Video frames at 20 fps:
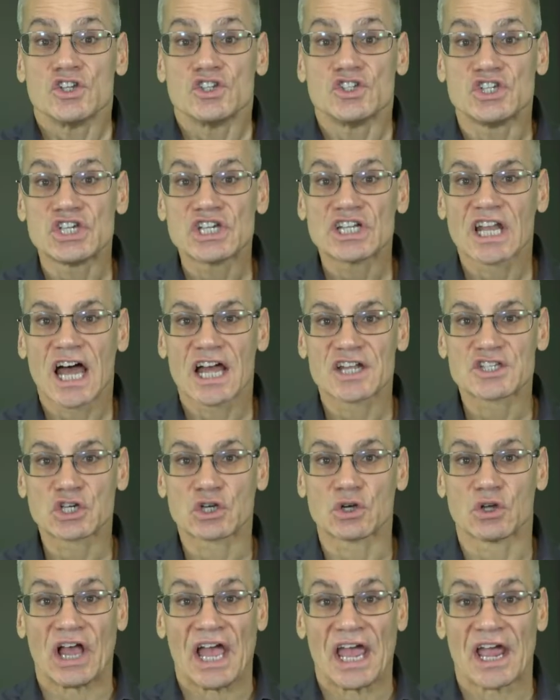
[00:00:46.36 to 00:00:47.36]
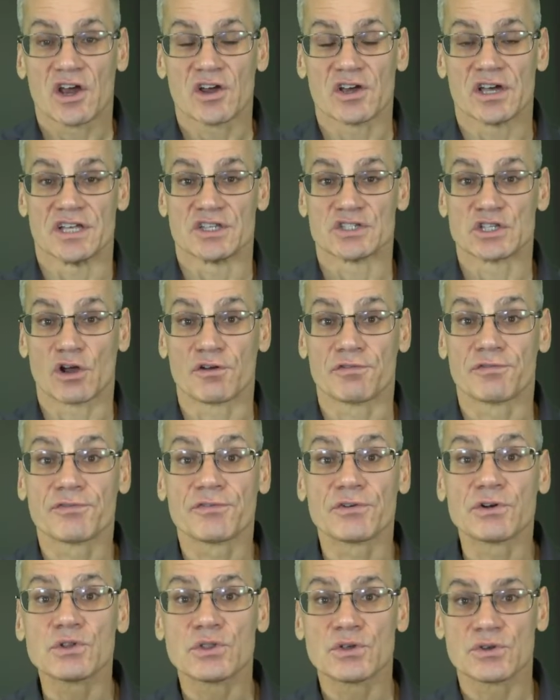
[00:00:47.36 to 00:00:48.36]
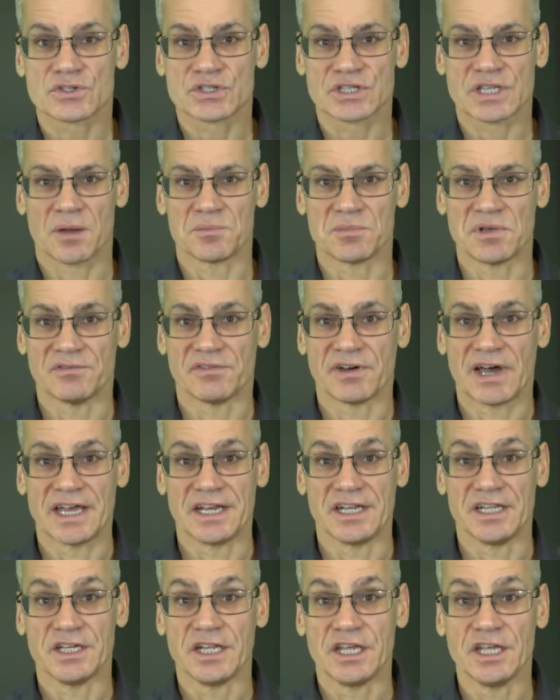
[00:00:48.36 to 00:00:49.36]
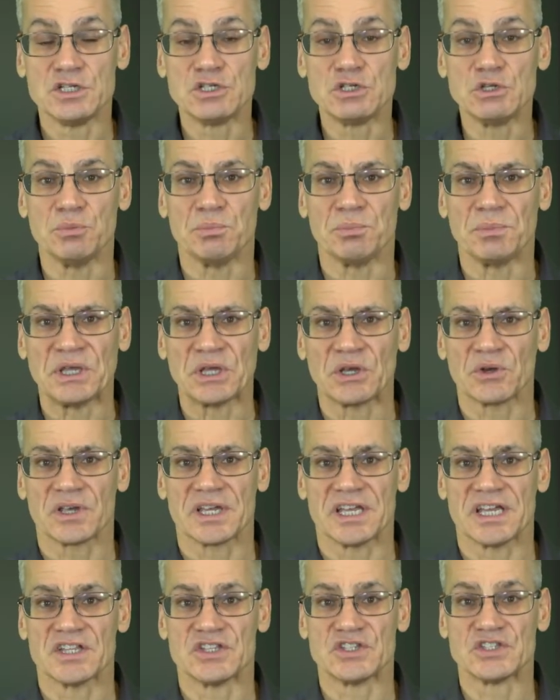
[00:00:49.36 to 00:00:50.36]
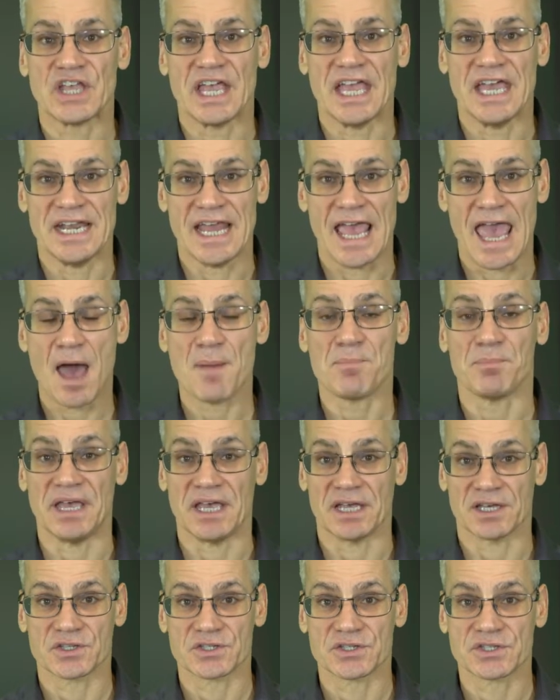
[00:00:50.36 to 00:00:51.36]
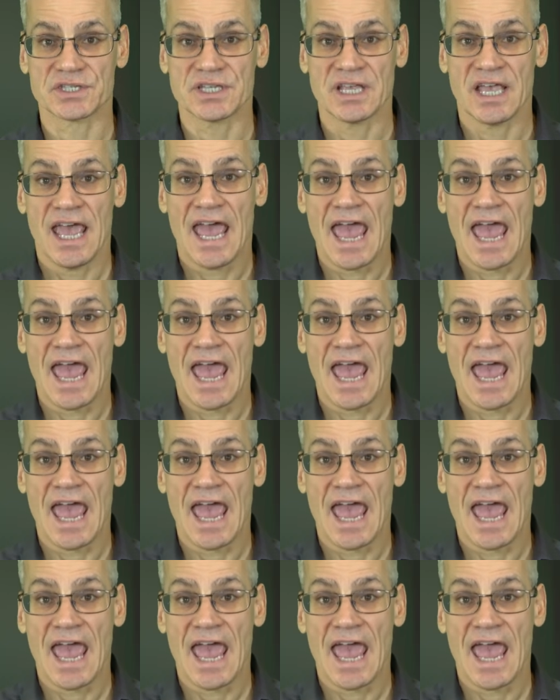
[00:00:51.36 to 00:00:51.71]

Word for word: Geological eras are further subdivided into periods and epochs,